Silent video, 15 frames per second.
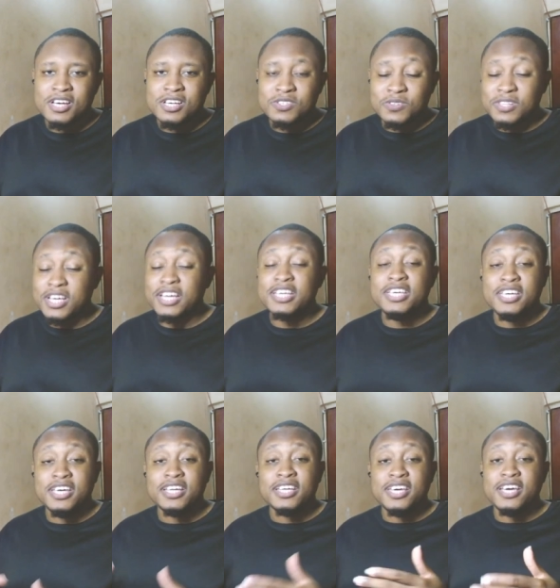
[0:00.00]
so that he
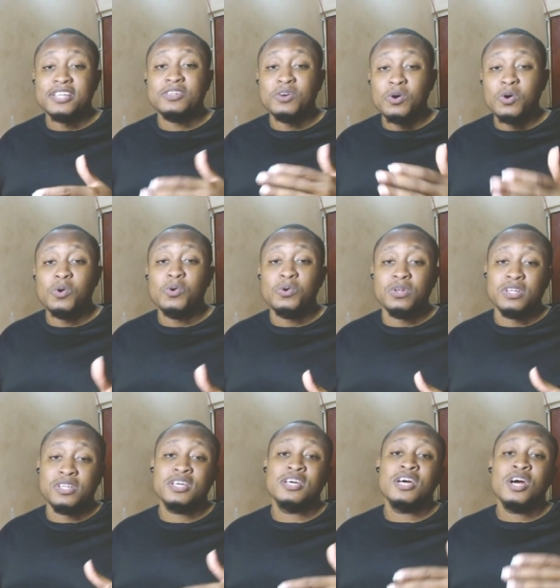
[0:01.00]
can get the
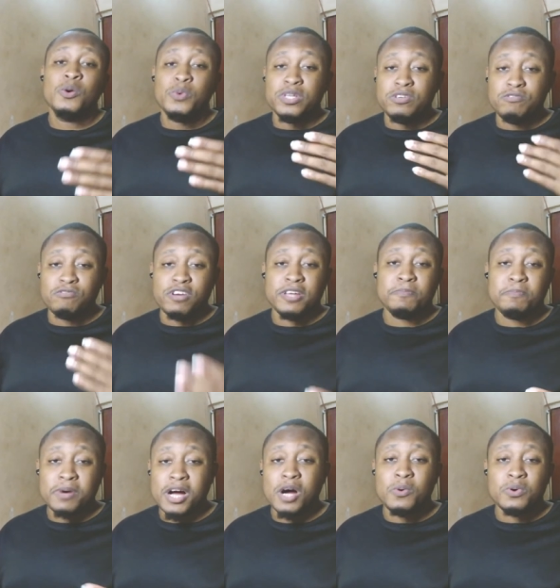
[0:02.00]
whole "with great
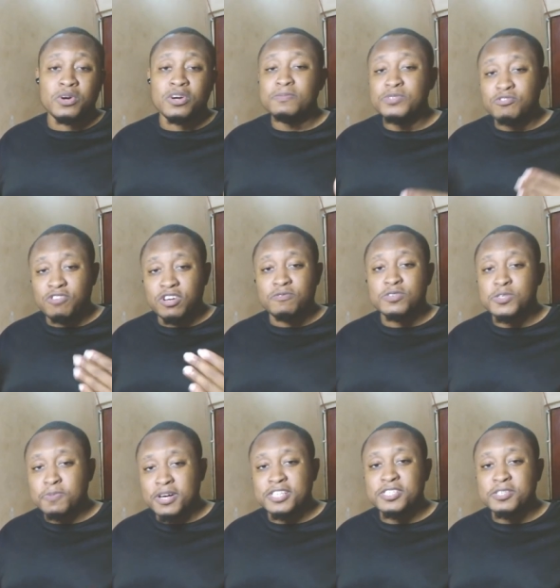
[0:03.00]
power comes great
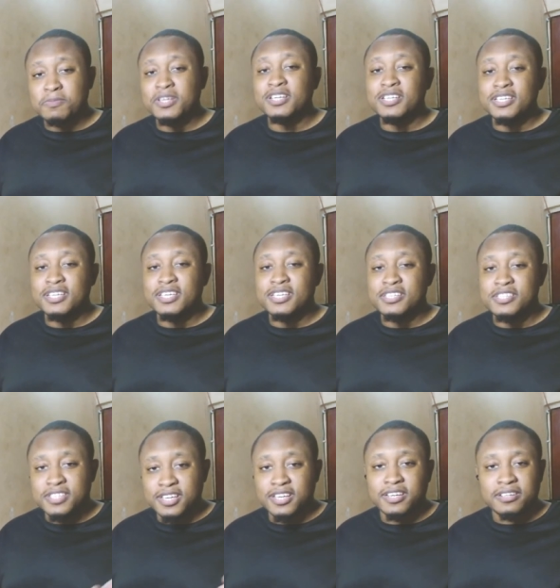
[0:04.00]
responsibility"
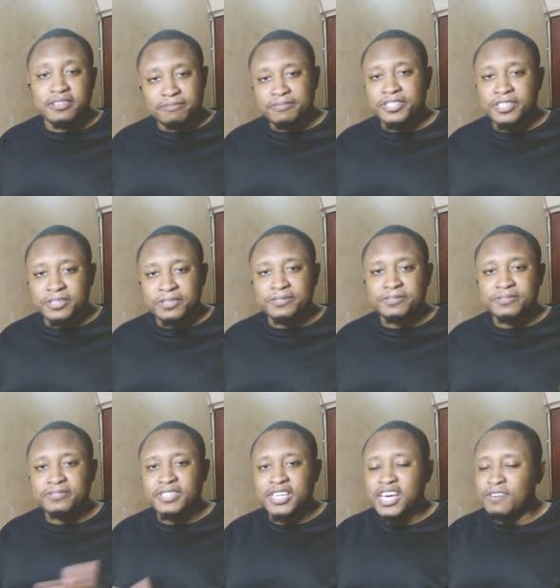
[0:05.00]
stick, you know,
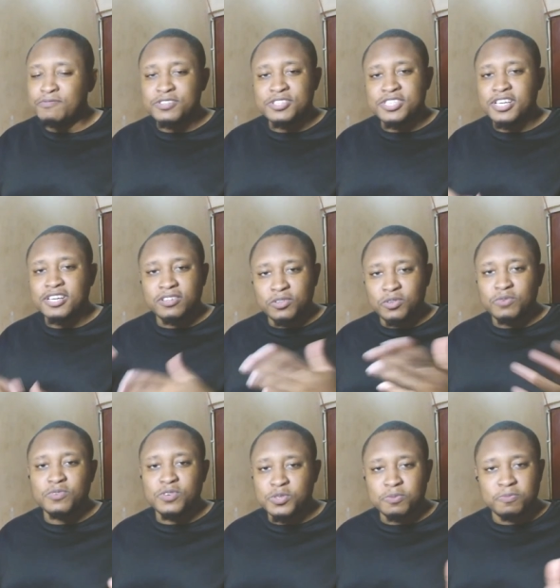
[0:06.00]
in every single
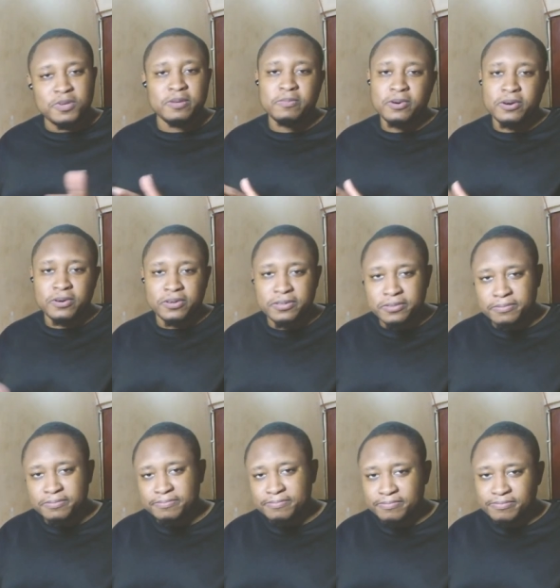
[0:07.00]
universe of Peter Parker.
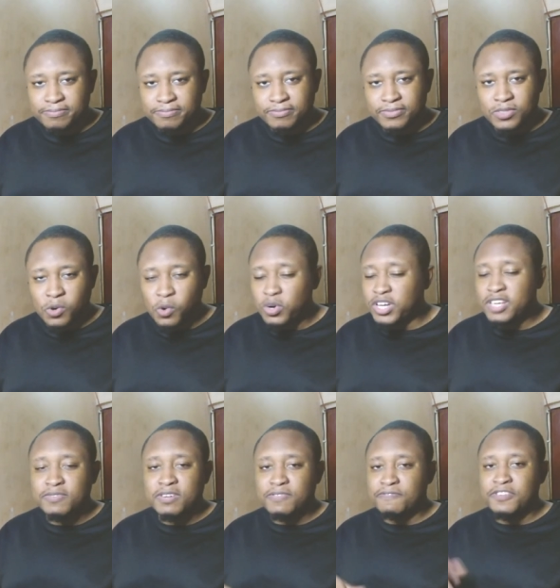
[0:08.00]
Or
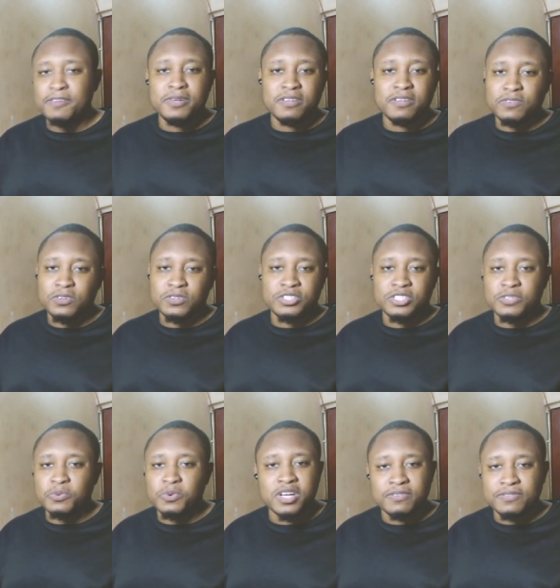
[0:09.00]
even a female
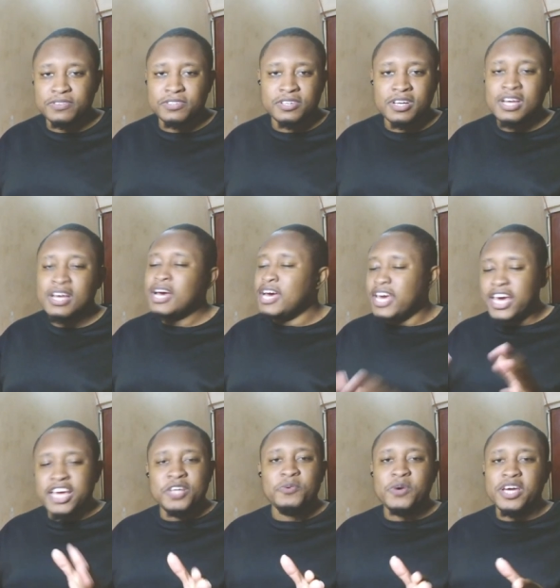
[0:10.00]
version, whatever.
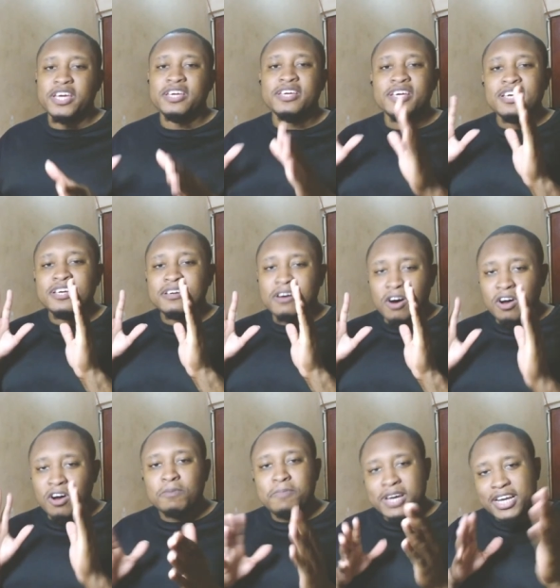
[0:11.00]
Anyway,
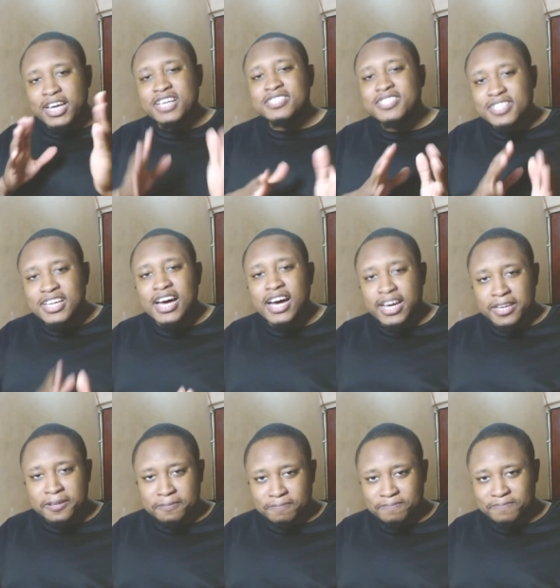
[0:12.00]
Uncle Ben has to die